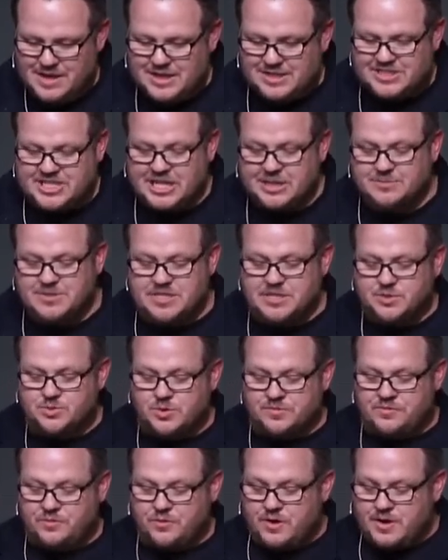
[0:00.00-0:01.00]
James is
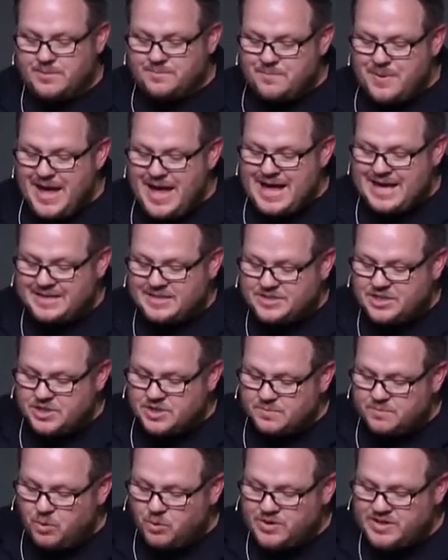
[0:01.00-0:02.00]
referring back to the
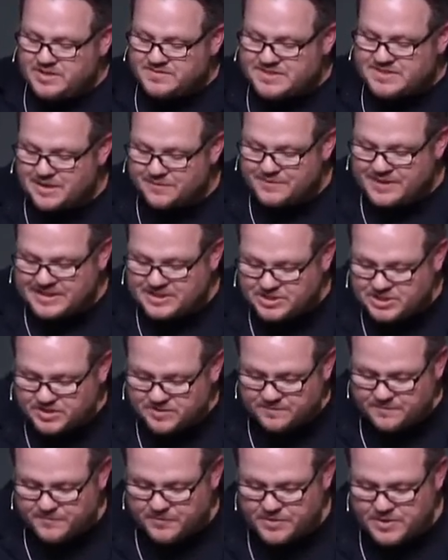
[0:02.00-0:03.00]
point of
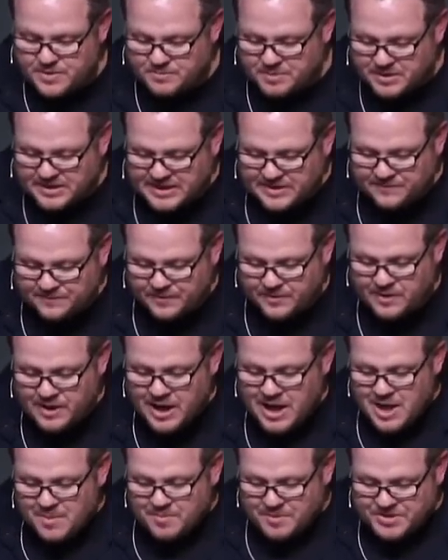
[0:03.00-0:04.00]
salvation for the believer,
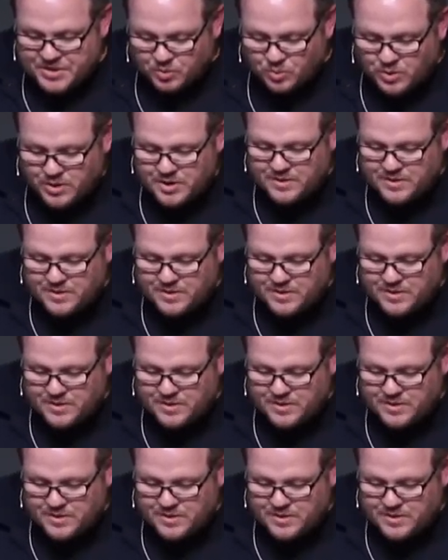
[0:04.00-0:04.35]
but the Word